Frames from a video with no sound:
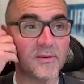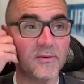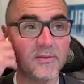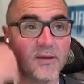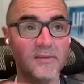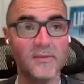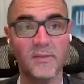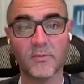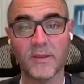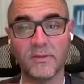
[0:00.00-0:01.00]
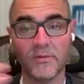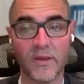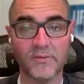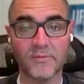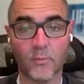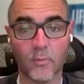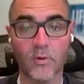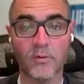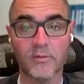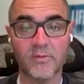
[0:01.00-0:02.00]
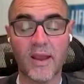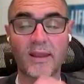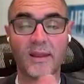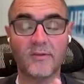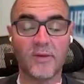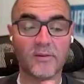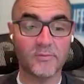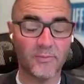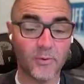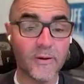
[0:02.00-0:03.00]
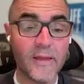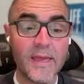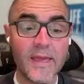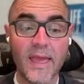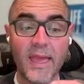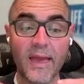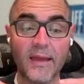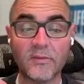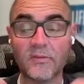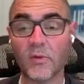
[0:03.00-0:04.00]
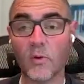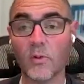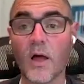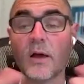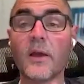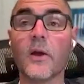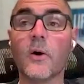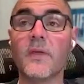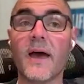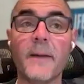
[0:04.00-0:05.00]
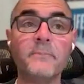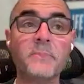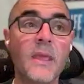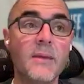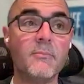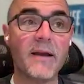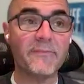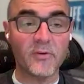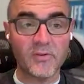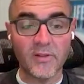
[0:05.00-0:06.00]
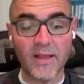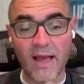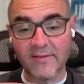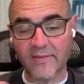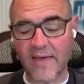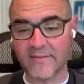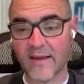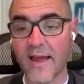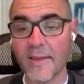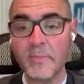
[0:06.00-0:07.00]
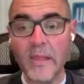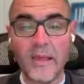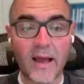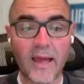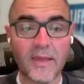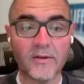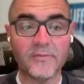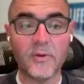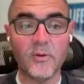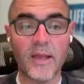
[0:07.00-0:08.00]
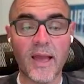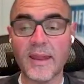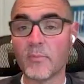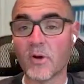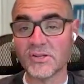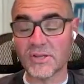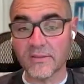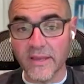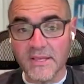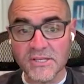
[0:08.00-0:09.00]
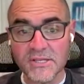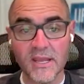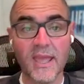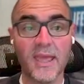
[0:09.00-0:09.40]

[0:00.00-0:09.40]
in 2003, 2004, signing day 2004. And it's so long ago that my first class at that time, I interviewed a guy named Marshawn Lynch